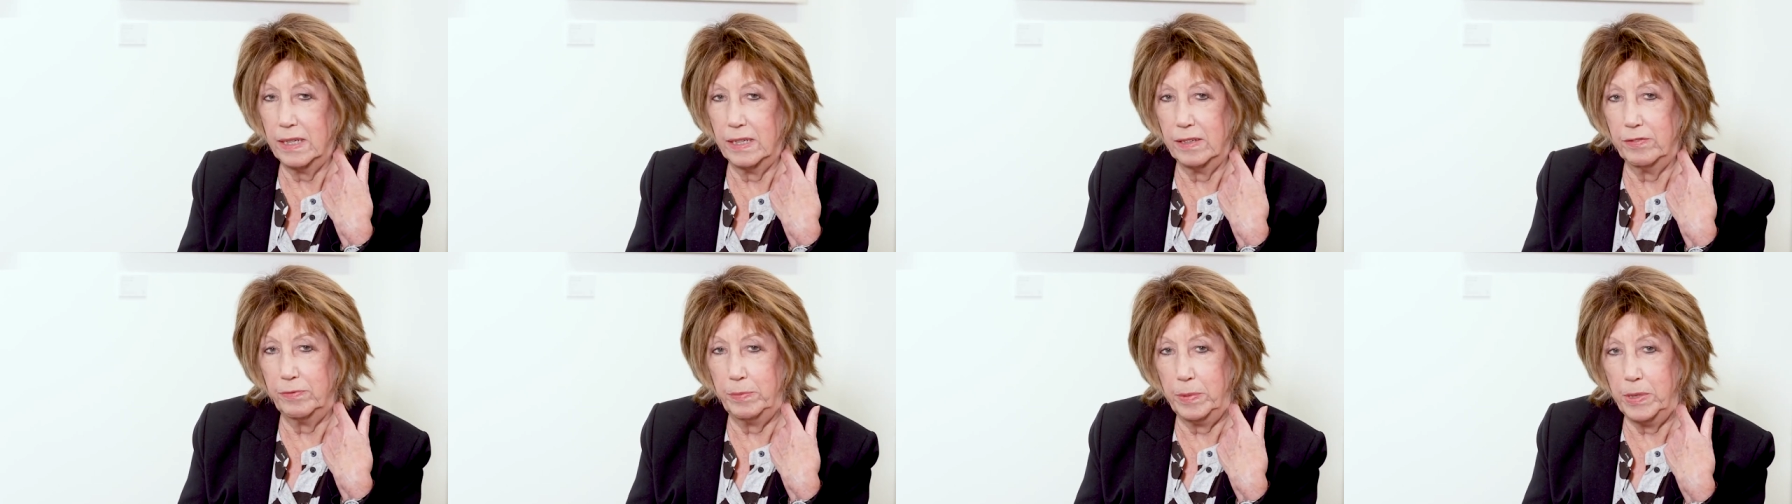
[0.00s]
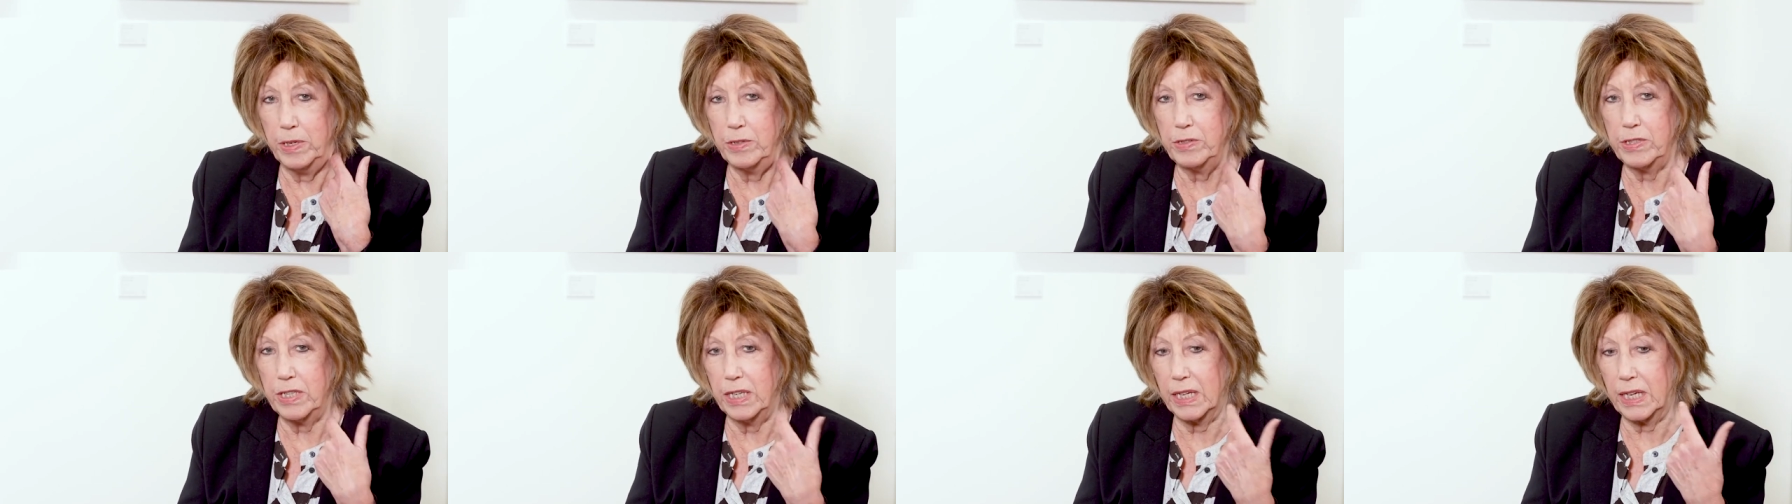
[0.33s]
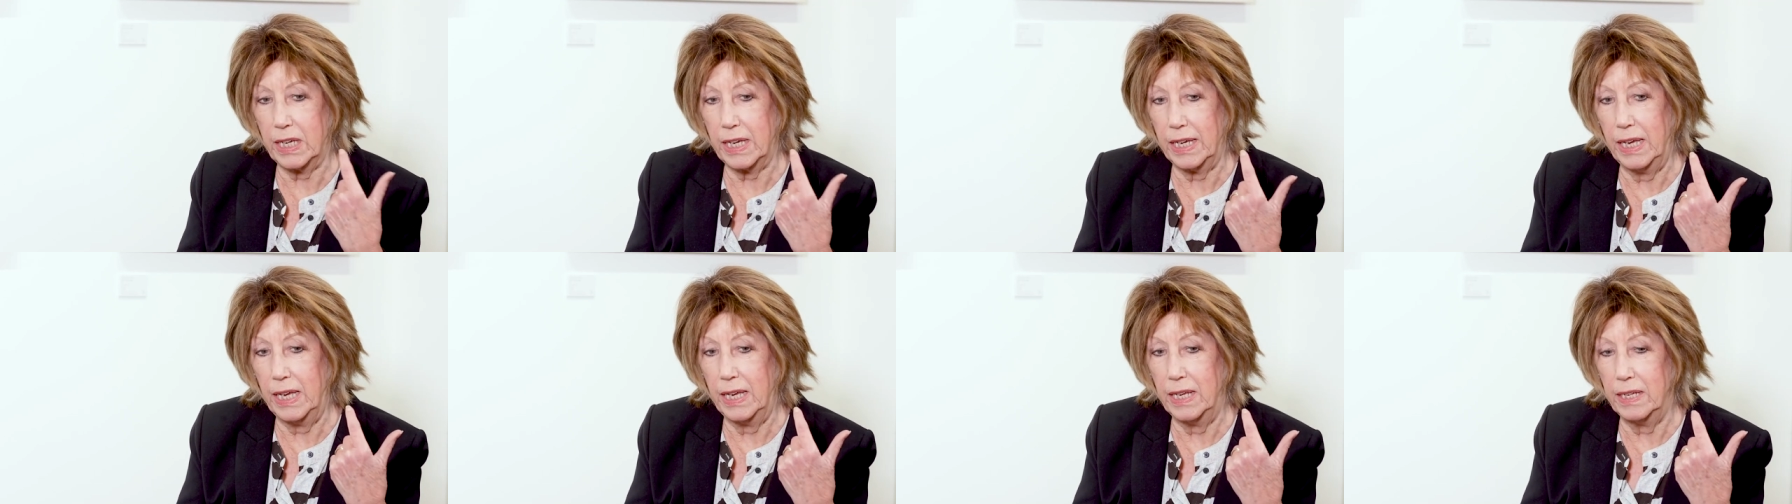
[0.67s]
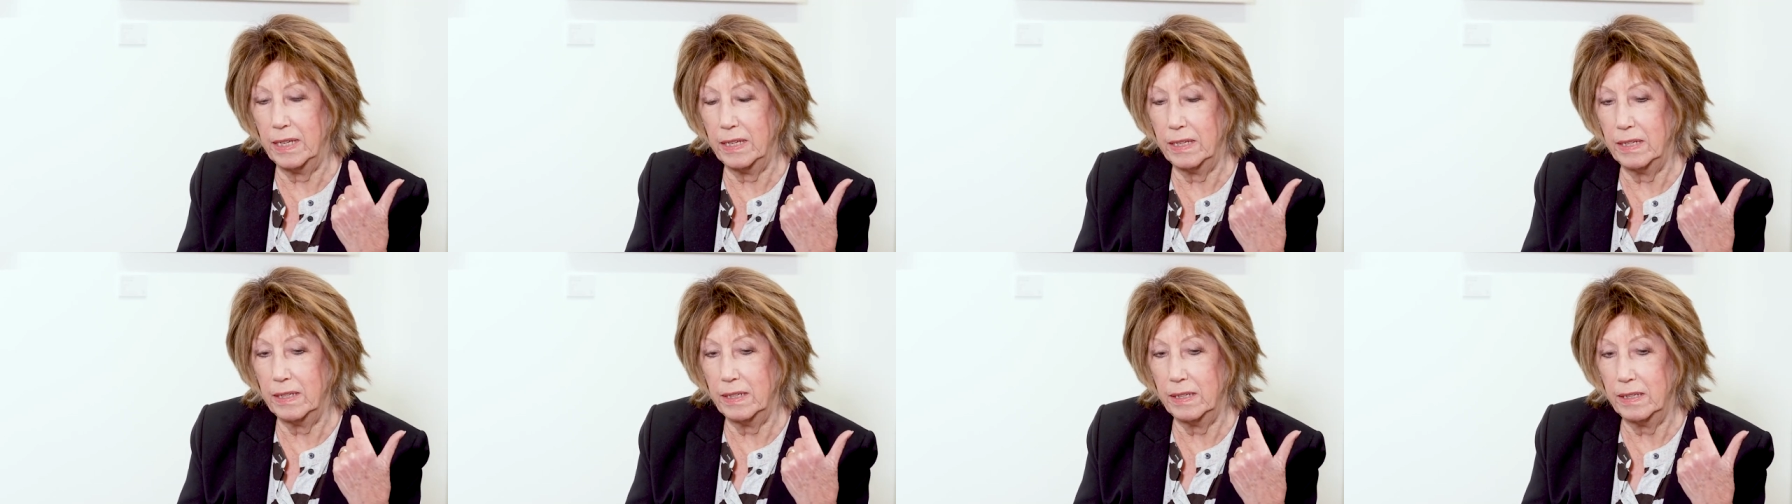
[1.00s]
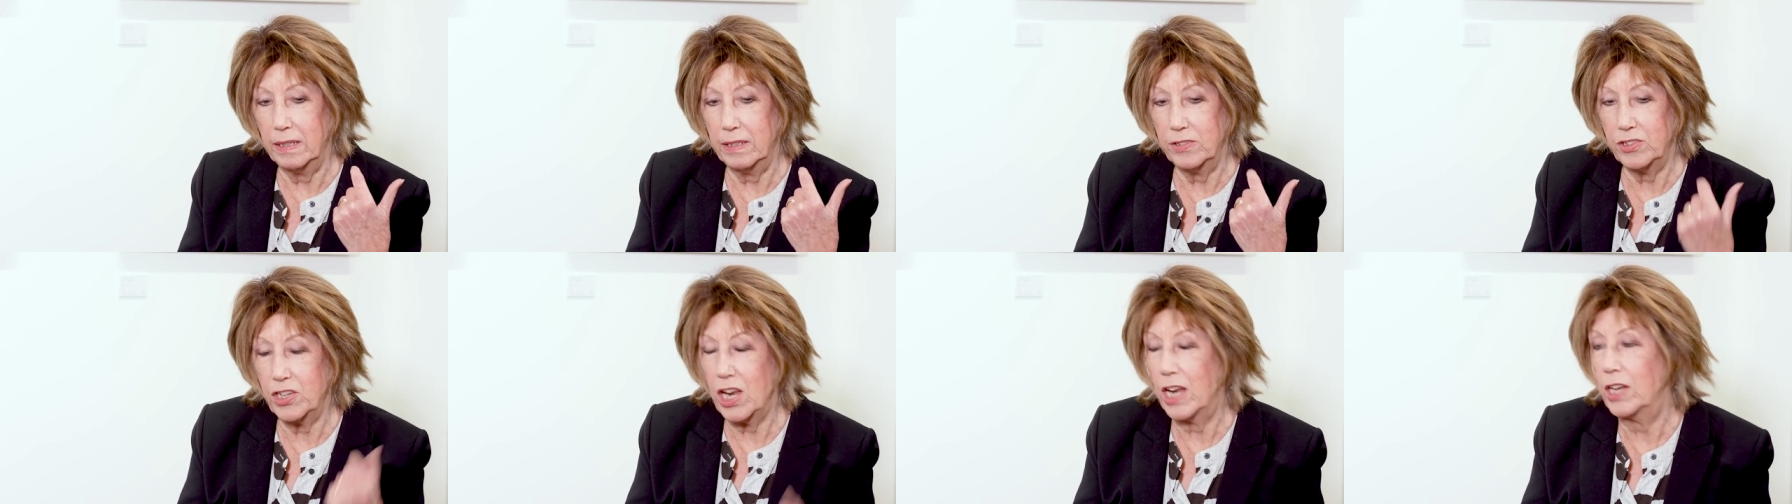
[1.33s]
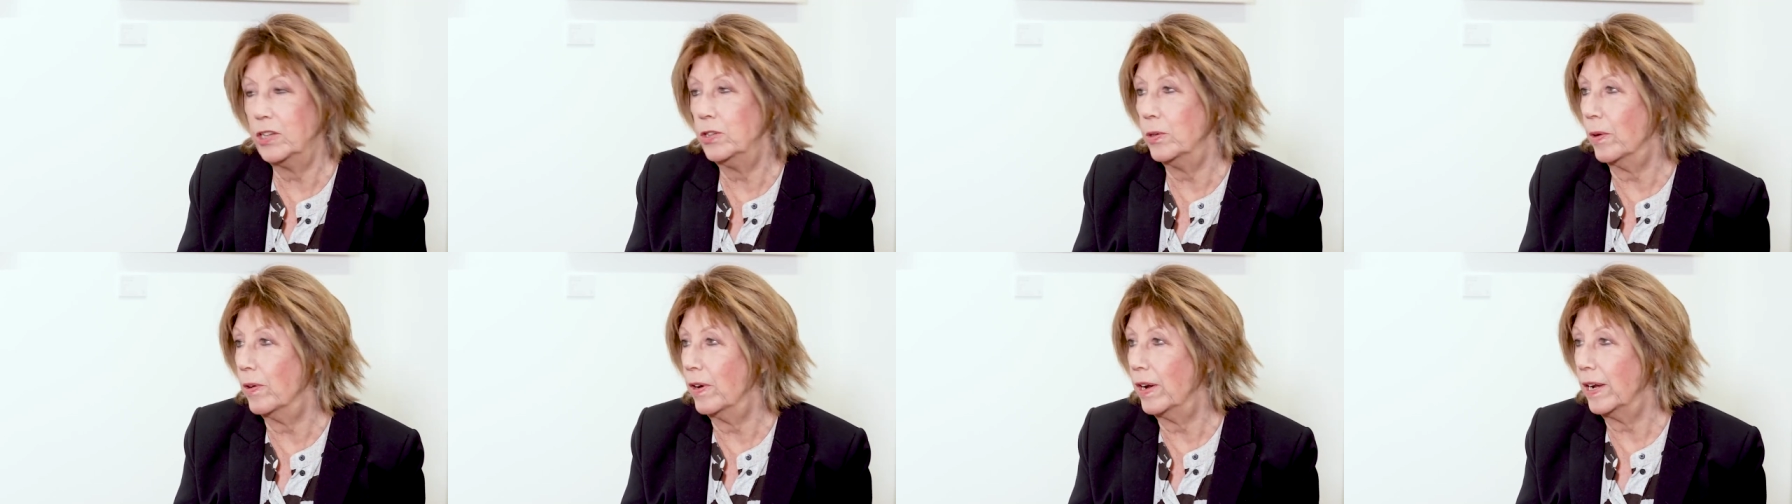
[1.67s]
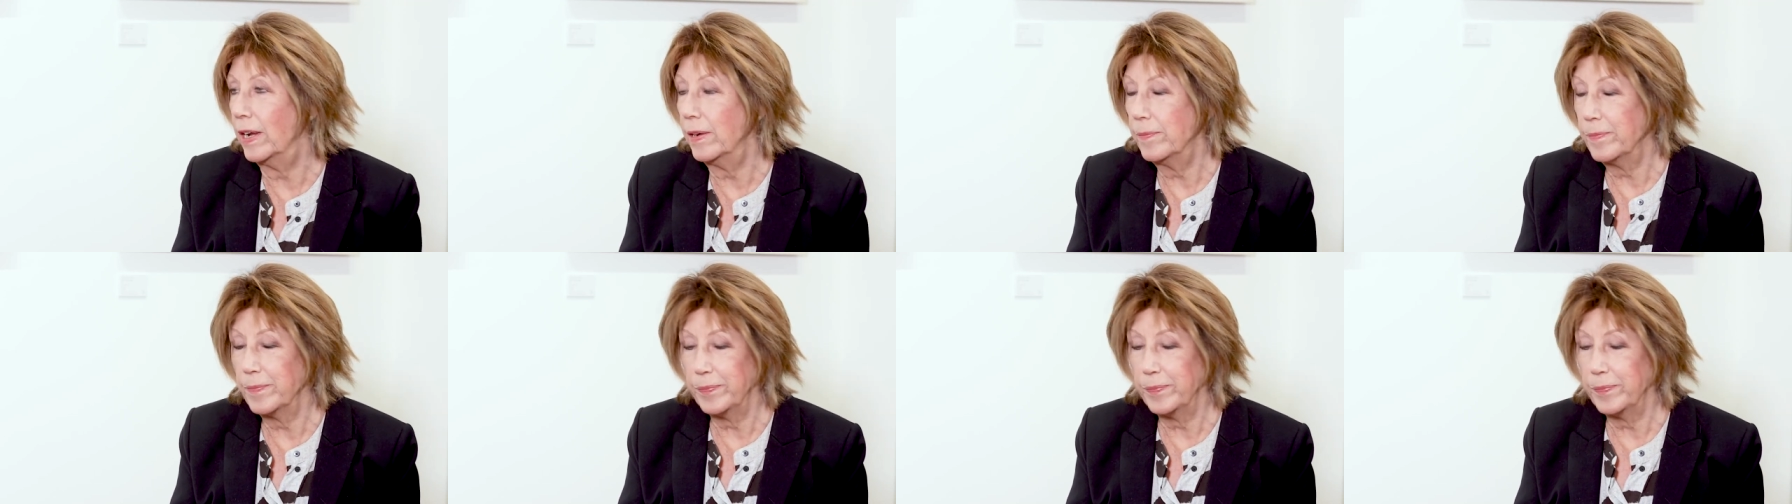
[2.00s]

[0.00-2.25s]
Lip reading: of Music in January.